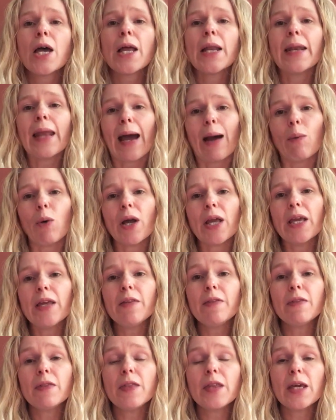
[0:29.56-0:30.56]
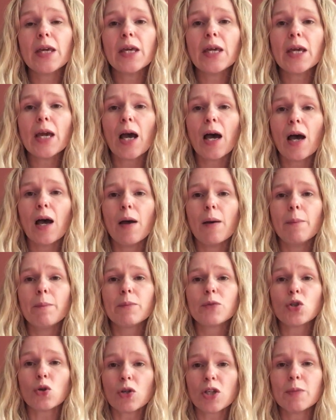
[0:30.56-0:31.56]
Now, in
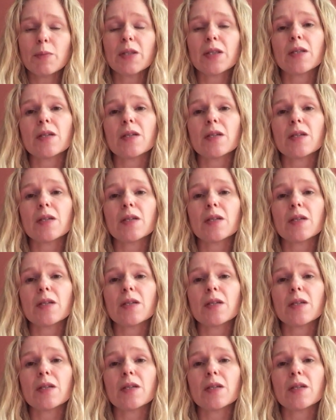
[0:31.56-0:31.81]
the document